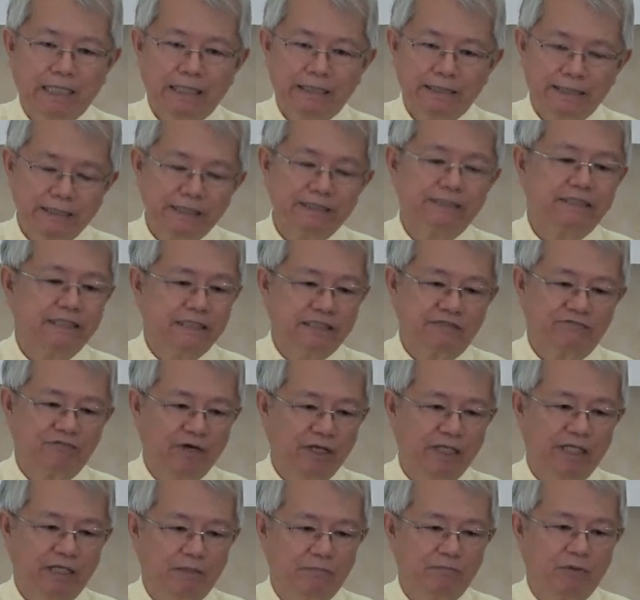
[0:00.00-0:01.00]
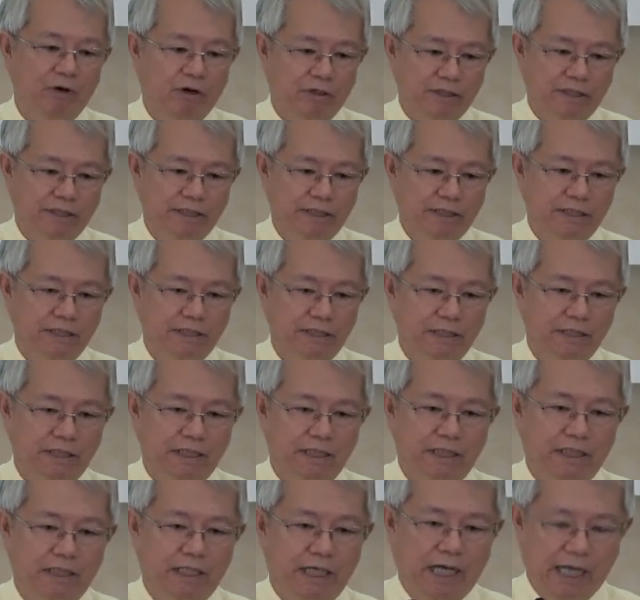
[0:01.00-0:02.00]
This is very important.
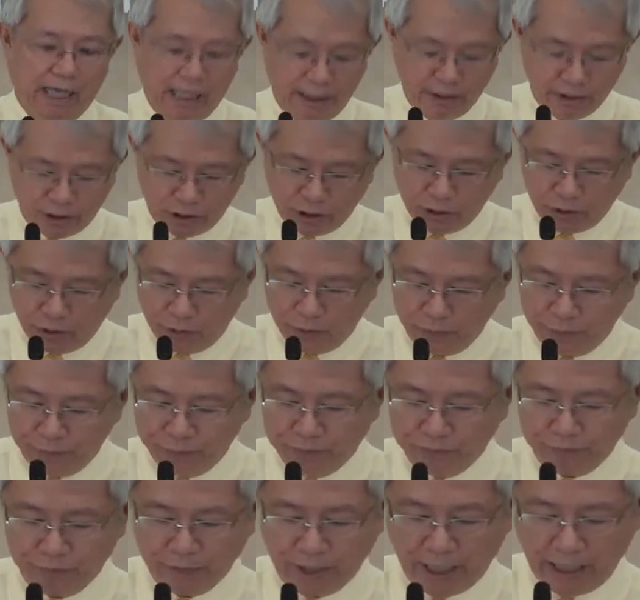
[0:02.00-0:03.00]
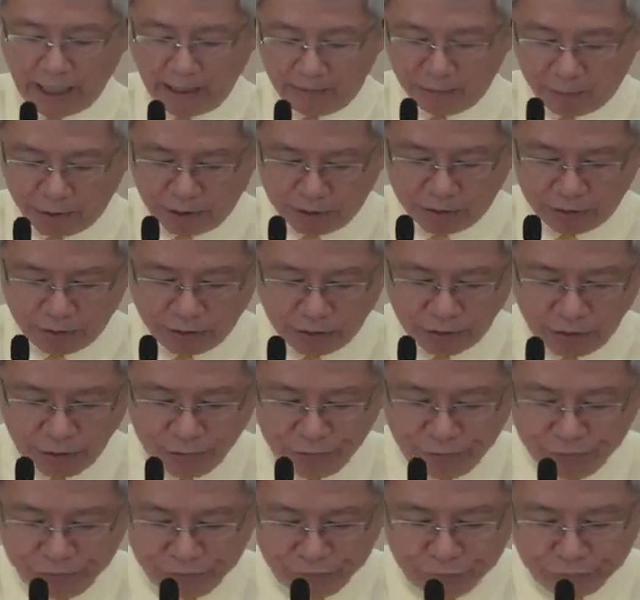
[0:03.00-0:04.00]
And so, I'm going
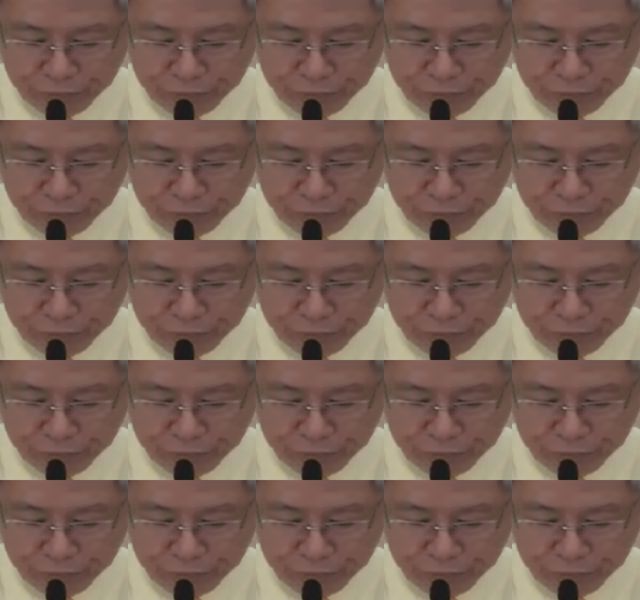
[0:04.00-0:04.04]
to